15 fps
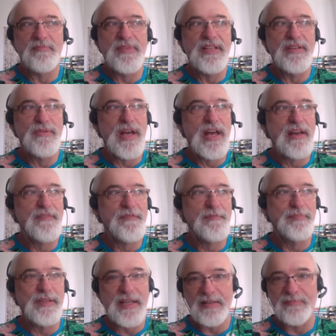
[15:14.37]
I mean, you have
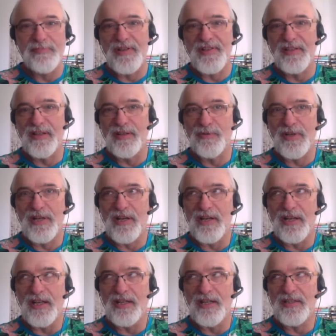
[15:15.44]
played
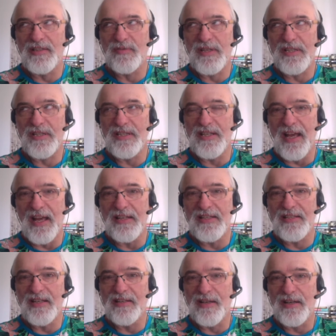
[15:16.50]
Barcelona in
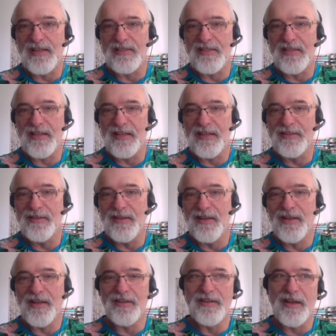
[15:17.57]
2018-19,
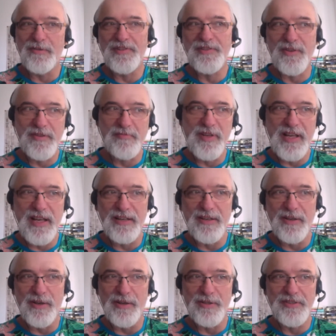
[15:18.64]
and now you saw them
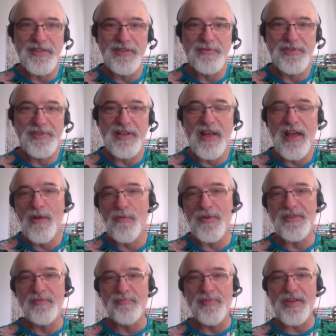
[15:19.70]
again on Tuesday.
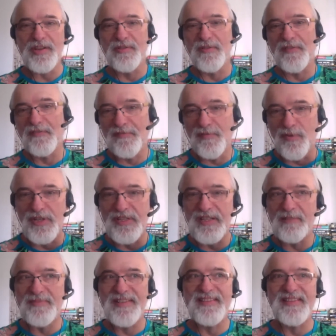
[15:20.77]
What's your impression of the four
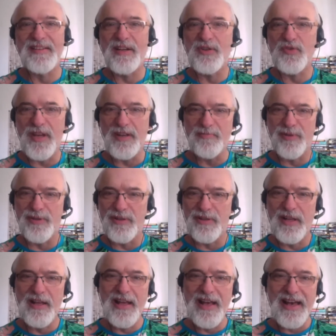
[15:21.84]
teams? It's an
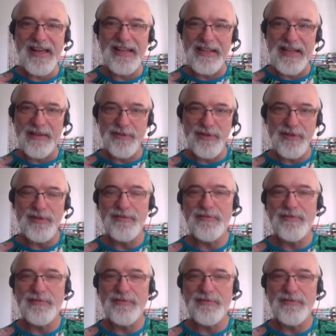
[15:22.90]
incredible high level.